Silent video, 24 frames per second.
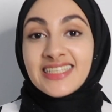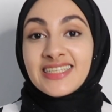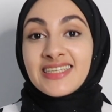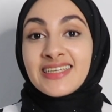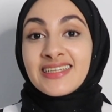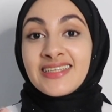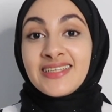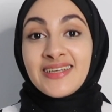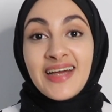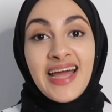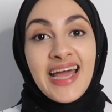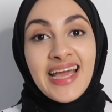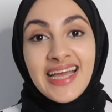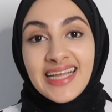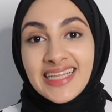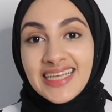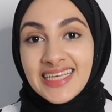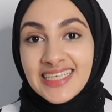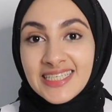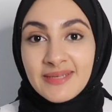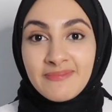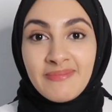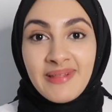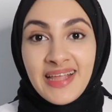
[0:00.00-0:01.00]
to try and
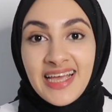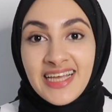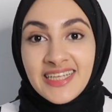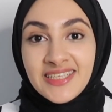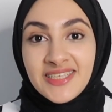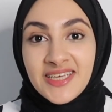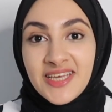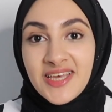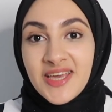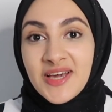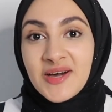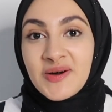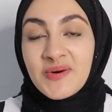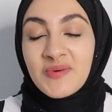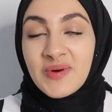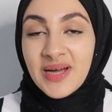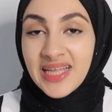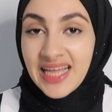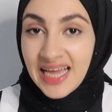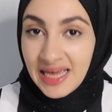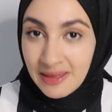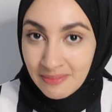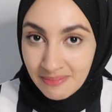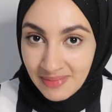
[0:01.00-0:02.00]
explain to you what
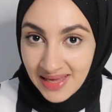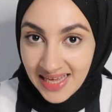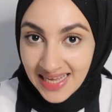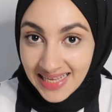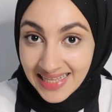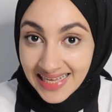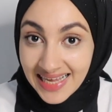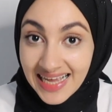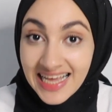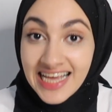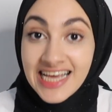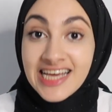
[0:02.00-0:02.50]
I mean.